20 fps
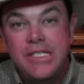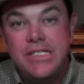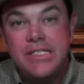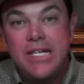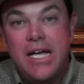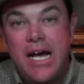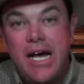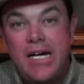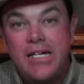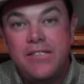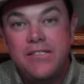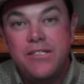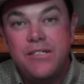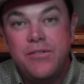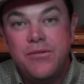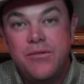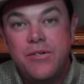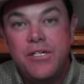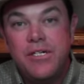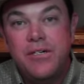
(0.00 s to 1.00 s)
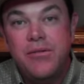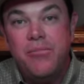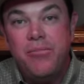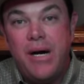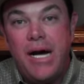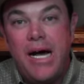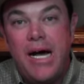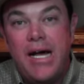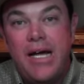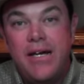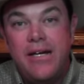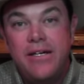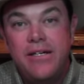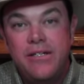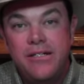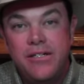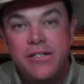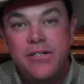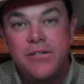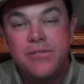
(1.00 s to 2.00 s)
of these guys that are wanting to buy,
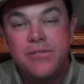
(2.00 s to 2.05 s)
you